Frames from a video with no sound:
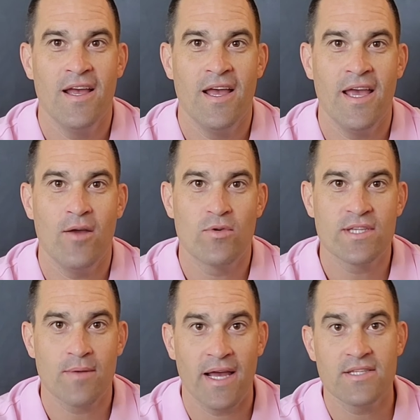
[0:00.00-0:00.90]
Hey, what's
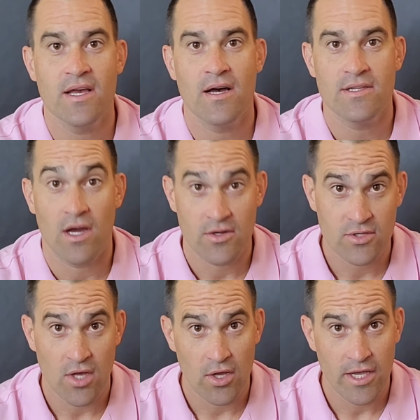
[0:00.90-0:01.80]
up guys? Dr.
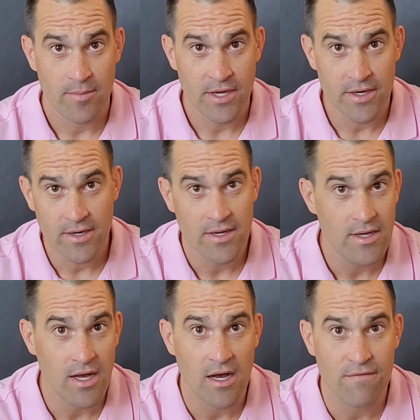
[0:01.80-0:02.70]
Solham here,
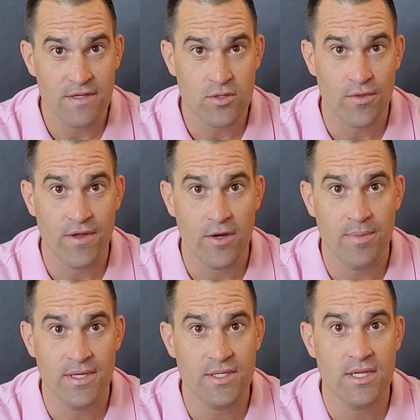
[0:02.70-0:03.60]
physical
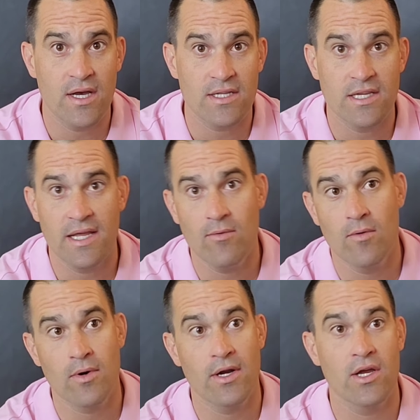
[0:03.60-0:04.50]
therapist. Today what
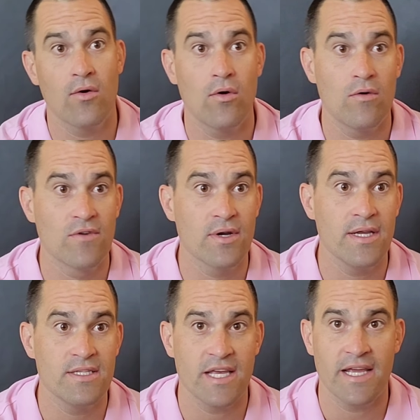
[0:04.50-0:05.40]
we're going to go over
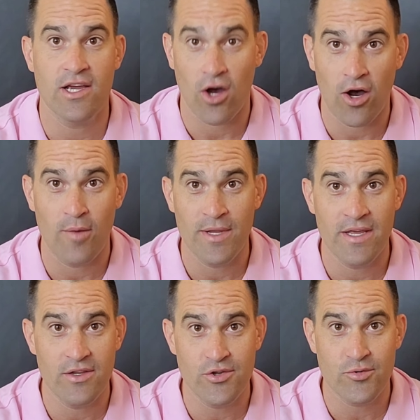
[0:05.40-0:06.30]
is a common
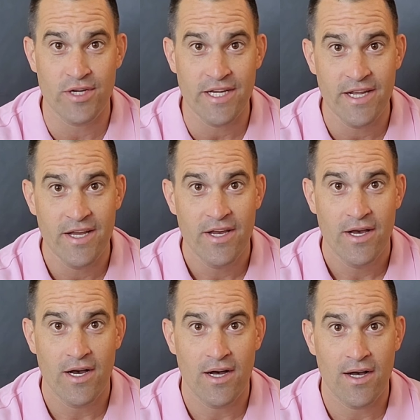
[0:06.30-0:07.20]
injury
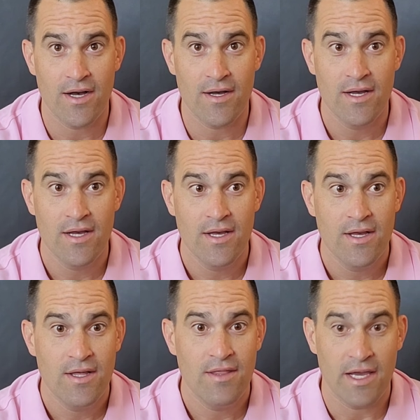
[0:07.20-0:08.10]
that
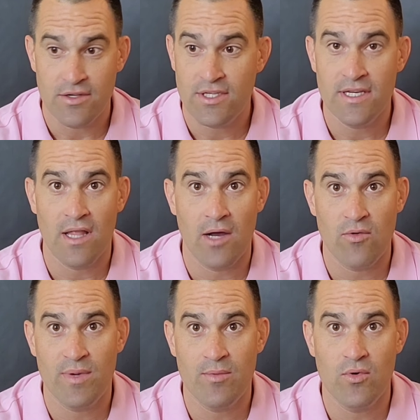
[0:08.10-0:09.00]
you see a lot with
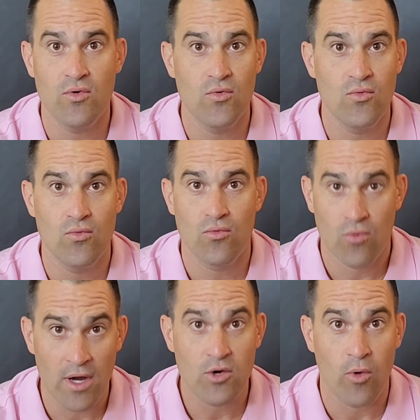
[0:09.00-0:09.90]
people who
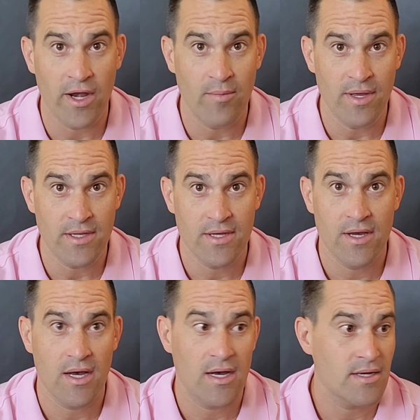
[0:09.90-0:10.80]
run quite a bit.
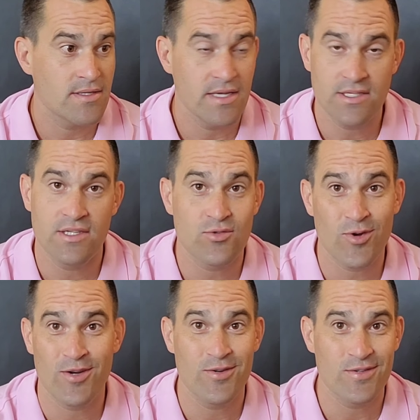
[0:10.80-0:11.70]
Distance
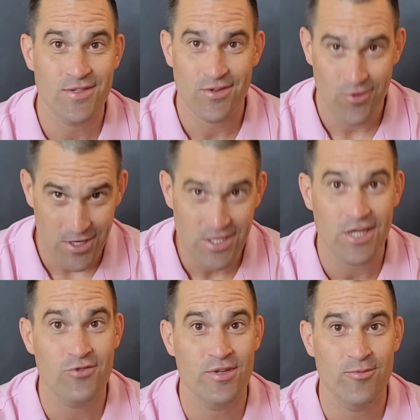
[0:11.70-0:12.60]
runners,
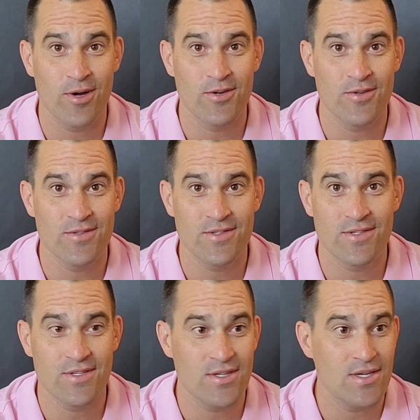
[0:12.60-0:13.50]
cross-country
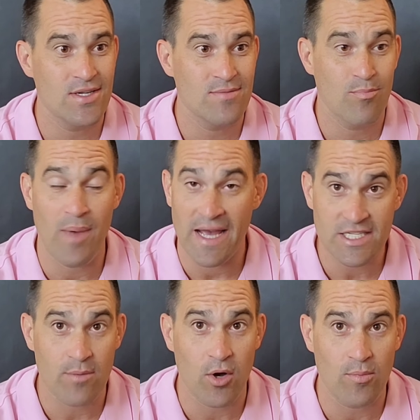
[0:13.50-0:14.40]
runners,
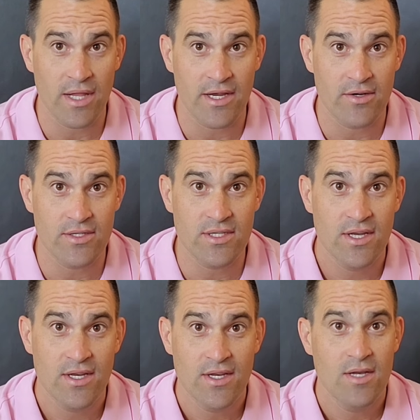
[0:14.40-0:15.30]
basketball players,
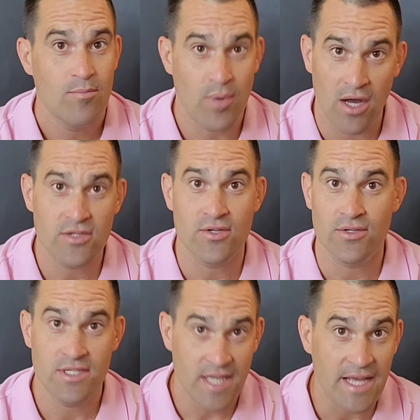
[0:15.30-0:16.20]

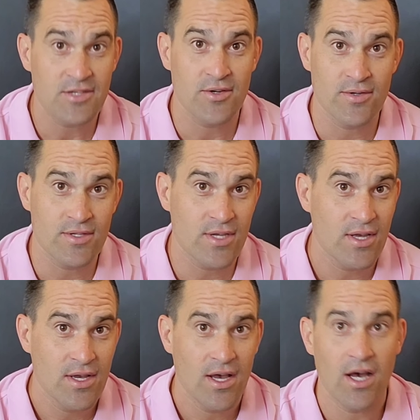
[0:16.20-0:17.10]
boxers,
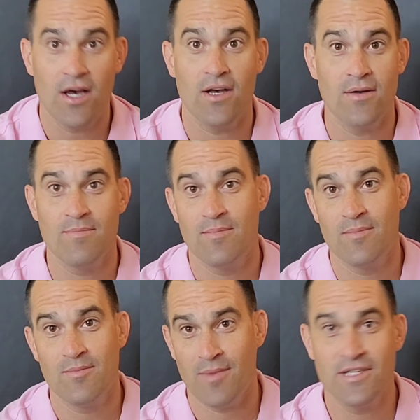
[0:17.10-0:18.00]
dancers,
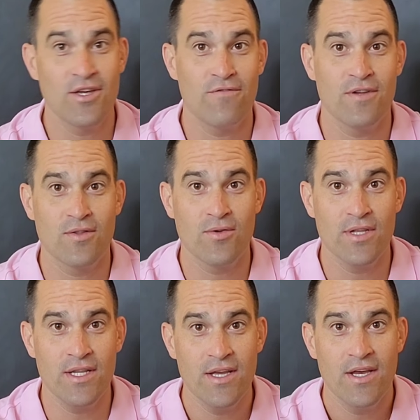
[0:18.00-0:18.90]
myself
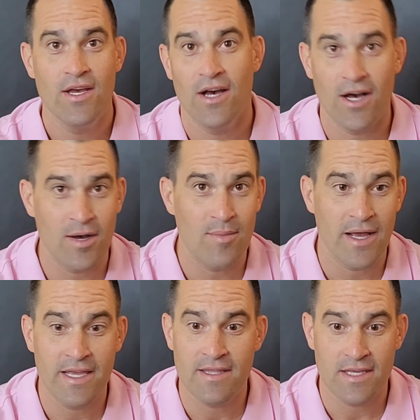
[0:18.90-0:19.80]
included.
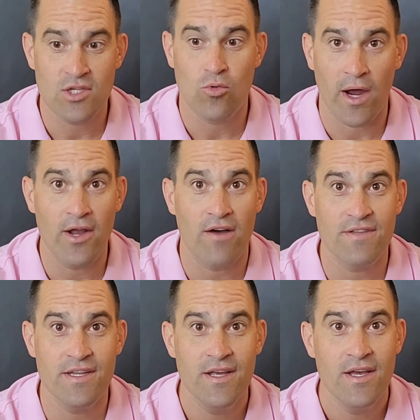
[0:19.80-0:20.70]
I get this quite
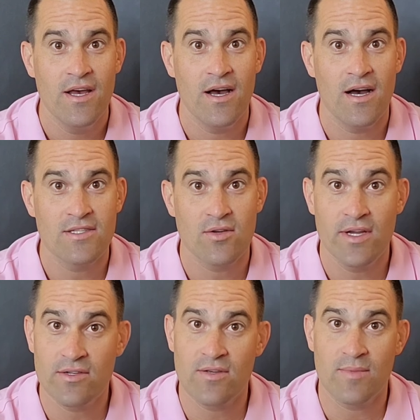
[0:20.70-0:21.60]
often. So
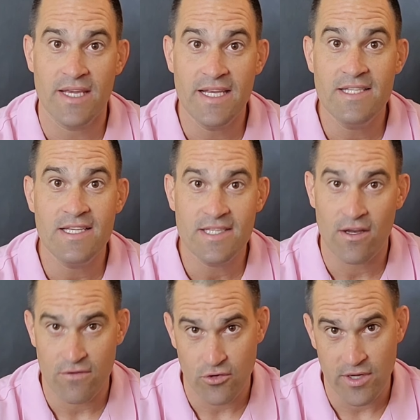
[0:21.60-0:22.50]
here's some easy
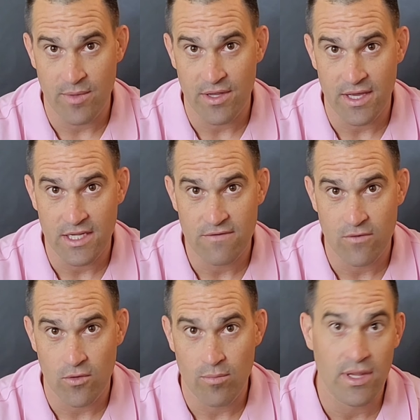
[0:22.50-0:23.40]
self-treatment things
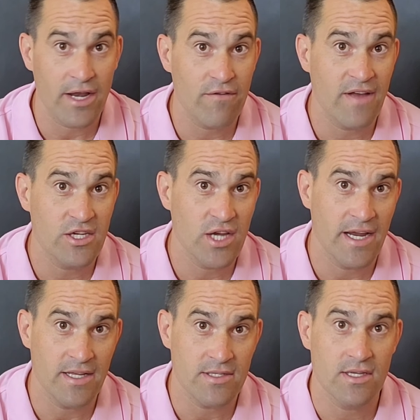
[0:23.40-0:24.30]
for plantar
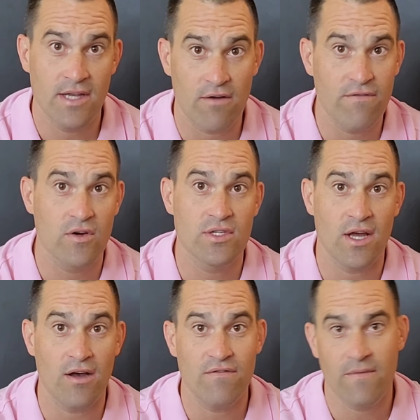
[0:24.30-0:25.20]
fasciitis. Now, first
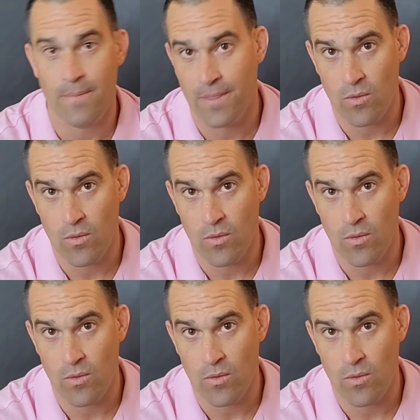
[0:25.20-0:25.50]
off,